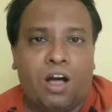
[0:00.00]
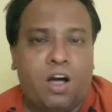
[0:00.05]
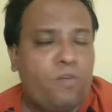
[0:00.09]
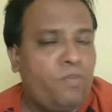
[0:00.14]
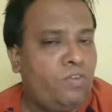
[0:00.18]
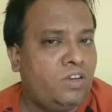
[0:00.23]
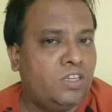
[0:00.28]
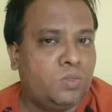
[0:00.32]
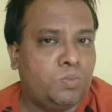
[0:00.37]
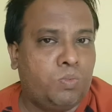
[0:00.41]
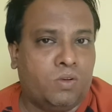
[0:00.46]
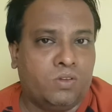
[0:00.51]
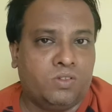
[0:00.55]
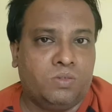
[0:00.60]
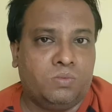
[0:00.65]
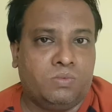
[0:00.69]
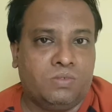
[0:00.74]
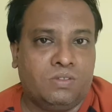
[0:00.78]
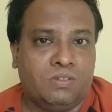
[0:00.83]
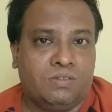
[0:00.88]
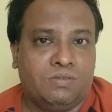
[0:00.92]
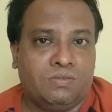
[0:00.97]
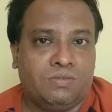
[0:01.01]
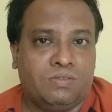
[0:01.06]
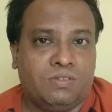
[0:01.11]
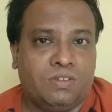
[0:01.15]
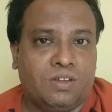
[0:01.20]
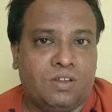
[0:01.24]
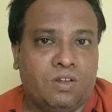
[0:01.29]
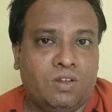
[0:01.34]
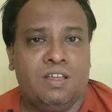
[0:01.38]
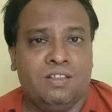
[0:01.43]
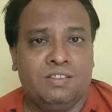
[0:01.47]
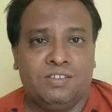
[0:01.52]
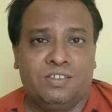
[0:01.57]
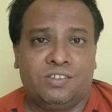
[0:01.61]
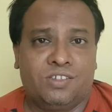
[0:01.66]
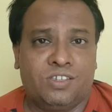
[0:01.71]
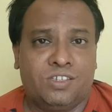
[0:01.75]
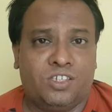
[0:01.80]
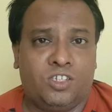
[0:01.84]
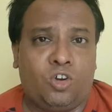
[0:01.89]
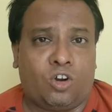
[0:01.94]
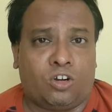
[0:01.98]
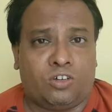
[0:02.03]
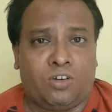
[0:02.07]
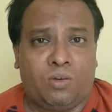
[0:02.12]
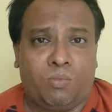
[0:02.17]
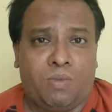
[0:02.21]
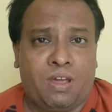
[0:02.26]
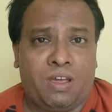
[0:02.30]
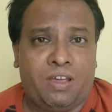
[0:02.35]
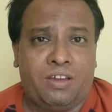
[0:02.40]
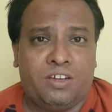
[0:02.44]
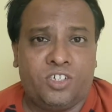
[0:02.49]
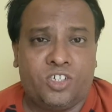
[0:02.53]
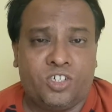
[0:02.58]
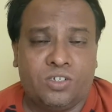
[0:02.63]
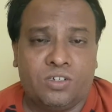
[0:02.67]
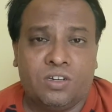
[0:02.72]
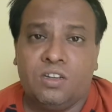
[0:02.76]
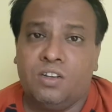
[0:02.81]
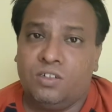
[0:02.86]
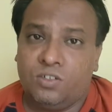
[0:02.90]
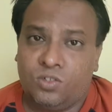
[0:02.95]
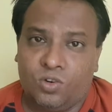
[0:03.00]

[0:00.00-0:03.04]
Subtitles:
How it is possible? This is Dr. Mahesh.